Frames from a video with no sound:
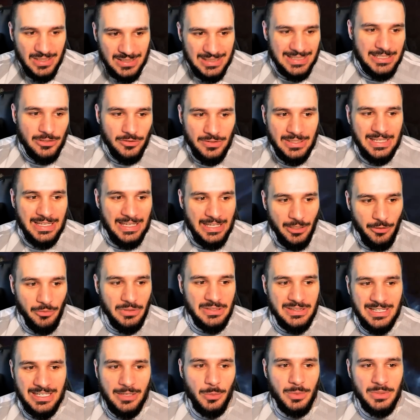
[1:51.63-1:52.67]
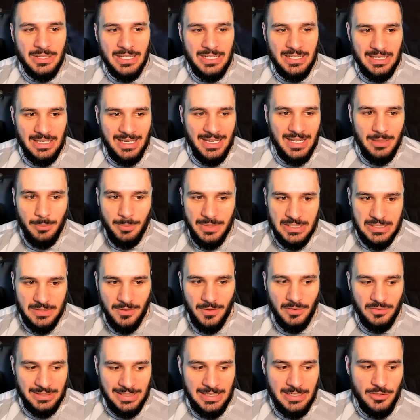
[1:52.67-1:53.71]
clearing here and there when they can because of
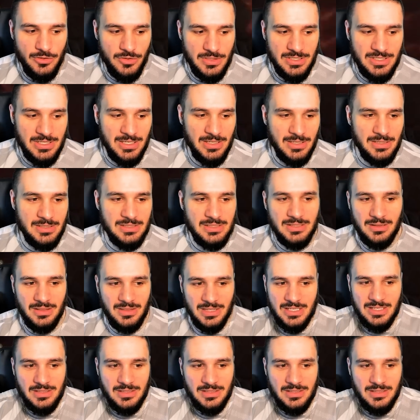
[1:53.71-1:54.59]
how dangerous it is.